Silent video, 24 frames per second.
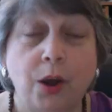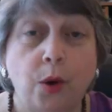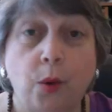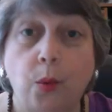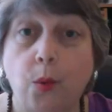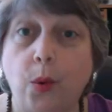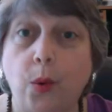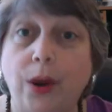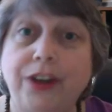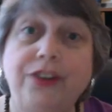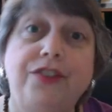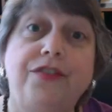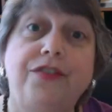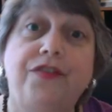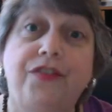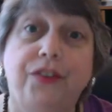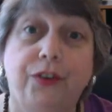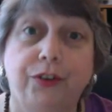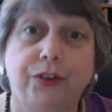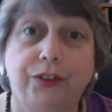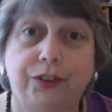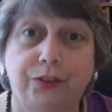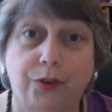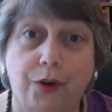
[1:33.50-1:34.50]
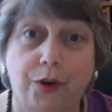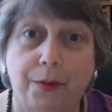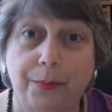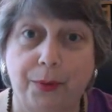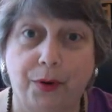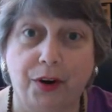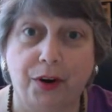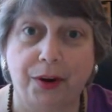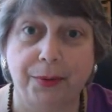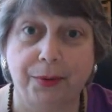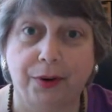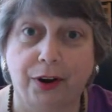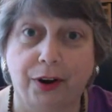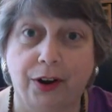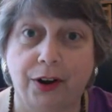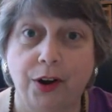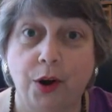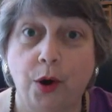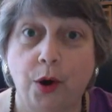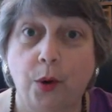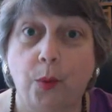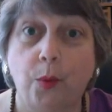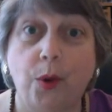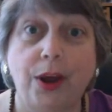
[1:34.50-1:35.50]
When you first saw Barbara,
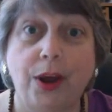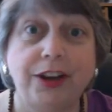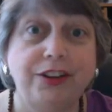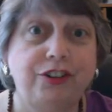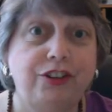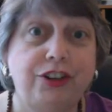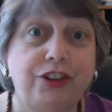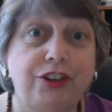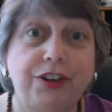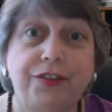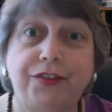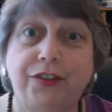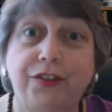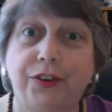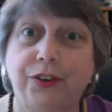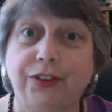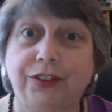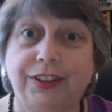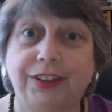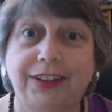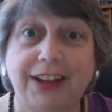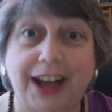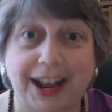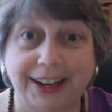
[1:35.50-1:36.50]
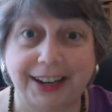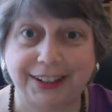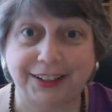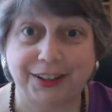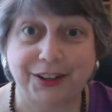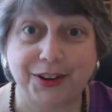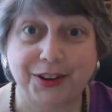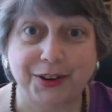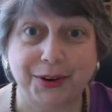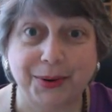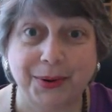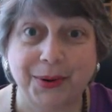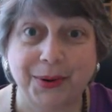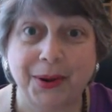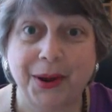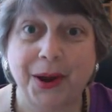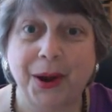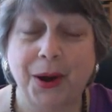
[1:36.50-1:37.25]
when she first got to you,